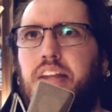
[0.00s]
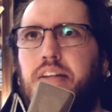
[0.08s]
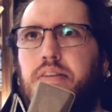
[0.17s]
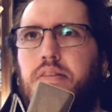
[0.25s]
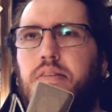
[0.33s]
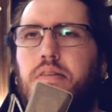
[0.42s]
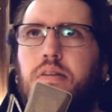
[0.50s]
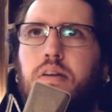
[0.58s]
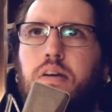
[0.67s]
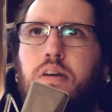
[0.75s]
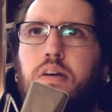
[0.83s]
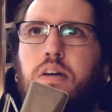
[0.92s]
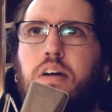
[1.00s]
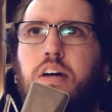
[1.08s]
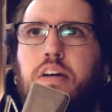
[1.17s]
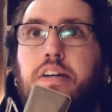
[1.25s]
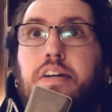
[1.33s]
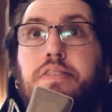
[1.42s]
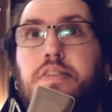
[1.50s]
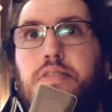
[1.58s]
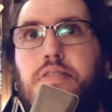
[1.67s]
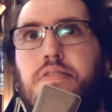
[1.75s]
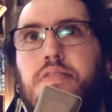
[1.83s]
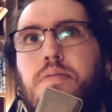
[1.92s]
that
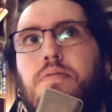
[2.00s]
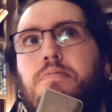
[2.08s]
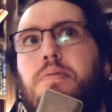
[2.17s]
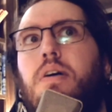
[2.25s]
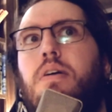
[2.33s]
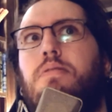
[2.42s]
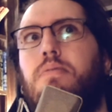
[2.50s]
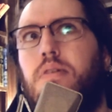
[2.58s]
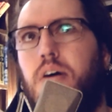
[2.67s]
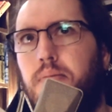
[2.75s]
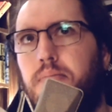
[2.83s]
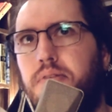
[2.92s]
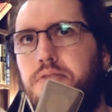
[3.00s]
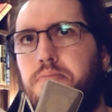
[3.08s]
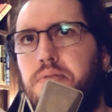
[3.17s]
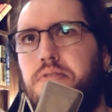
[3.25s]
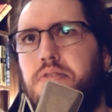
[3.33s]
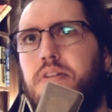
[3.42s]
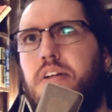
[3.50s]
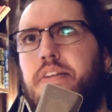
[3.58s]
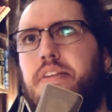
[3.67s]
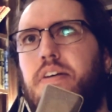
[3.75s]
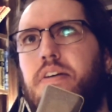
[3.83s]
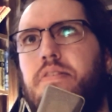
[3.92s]
consistency would have been hard to accomplish in music like
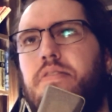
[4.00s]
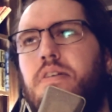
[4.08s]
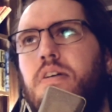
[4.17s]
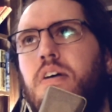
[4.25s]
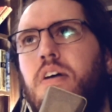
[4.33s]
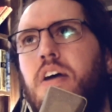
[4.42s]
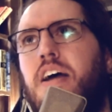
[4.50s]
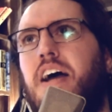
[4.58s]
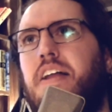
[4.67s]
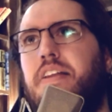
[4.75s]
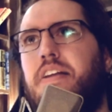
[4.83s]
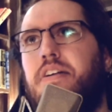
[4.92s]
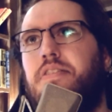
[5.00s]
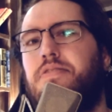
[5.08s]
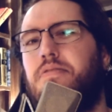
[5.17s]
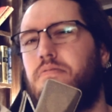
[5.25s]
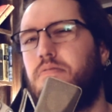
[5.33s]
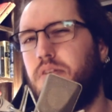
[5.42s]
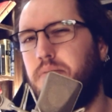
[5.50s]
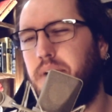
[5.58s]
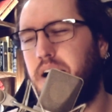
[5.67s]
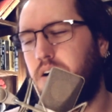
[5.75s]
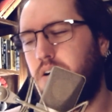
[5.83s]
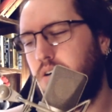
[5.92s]
this and that it doesn't really
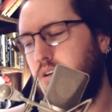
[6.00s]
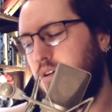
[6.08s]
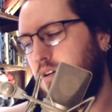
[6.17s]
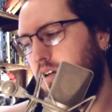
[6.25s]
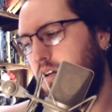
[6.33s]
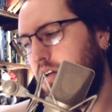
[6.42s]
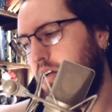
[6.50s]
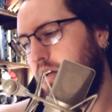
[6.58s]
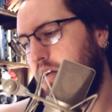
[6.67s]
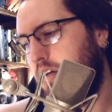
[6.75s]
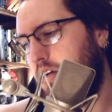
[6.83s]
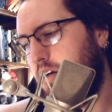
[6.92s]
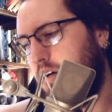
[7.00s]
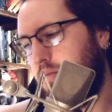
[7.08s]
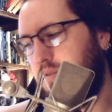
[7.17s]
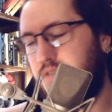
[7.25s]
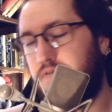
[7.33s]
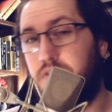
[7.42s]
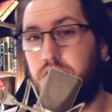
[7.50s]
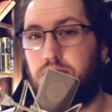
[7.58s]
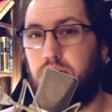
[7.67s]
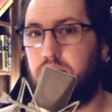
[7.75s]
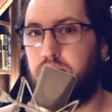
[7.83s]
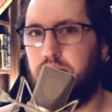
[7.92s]
matter. Um, it's for the
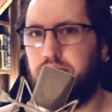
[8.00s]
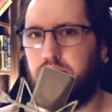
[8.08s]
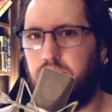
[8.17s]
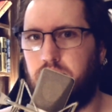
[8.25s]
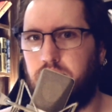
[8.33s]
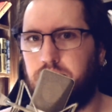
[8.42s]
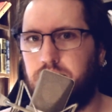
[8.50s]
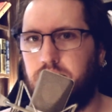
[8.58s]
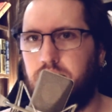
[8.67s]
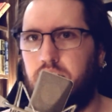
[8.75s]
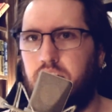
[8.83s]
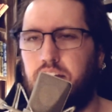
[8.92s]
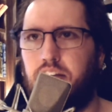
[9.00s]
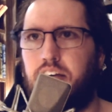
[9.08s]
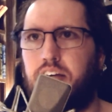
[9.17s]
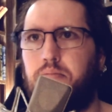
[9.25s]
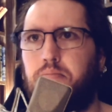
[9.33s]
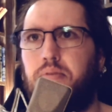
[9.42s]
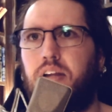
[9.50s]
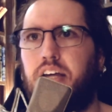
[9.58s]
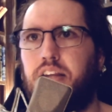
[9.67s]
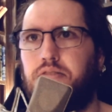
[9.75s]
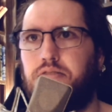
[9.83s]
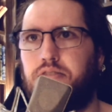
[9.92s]
strength of the songs and like
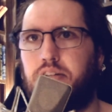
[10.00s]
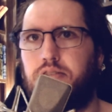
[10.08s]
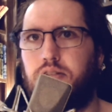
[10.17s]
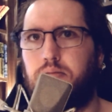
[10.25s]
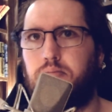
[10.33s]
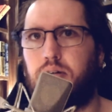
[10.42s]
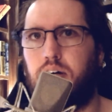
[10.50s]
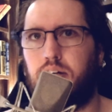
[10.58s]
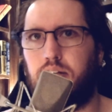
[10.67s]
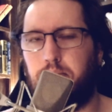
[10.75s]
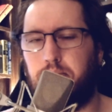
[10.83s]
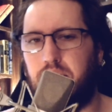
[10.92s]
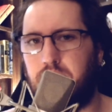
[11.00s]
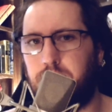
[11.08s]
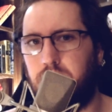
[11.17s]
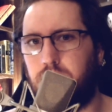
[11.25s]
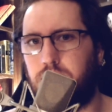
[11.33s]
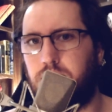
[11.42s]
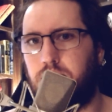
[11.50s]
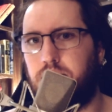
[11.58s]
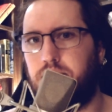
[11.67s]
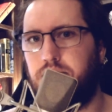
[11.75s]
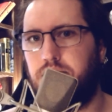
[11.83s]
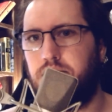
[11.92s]
playing those like super ugly black metal
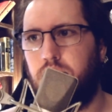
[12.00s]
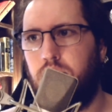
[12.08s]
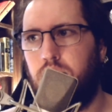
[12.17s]
chords